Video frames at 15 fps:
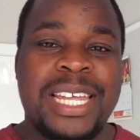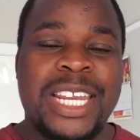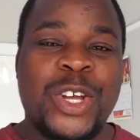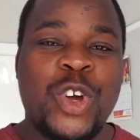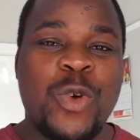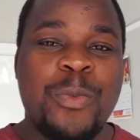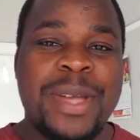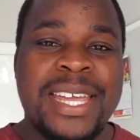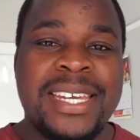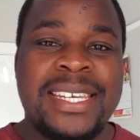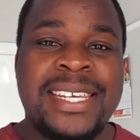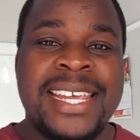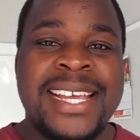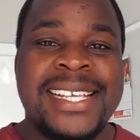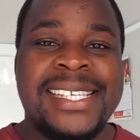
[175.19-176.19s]

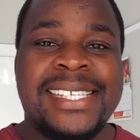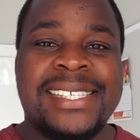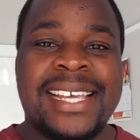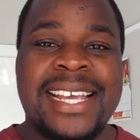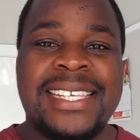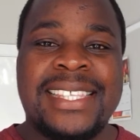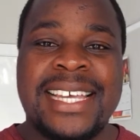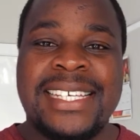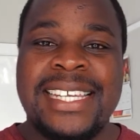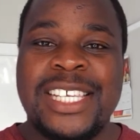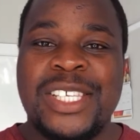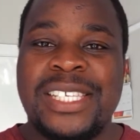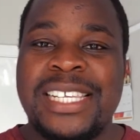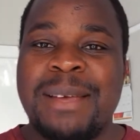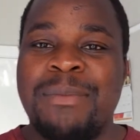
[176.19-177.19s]
recommend sites that
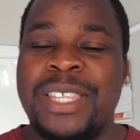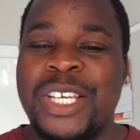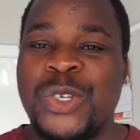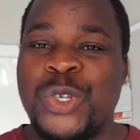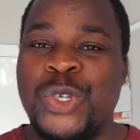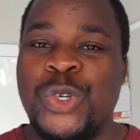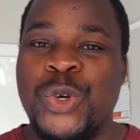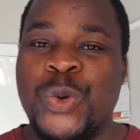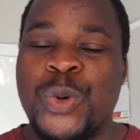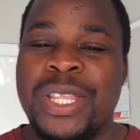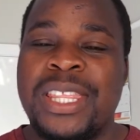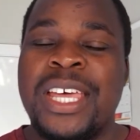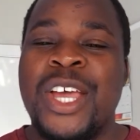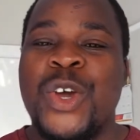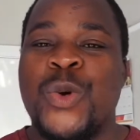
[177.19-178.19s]
has something to do
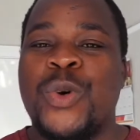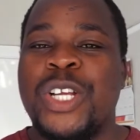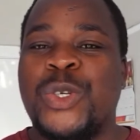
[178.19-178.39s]
with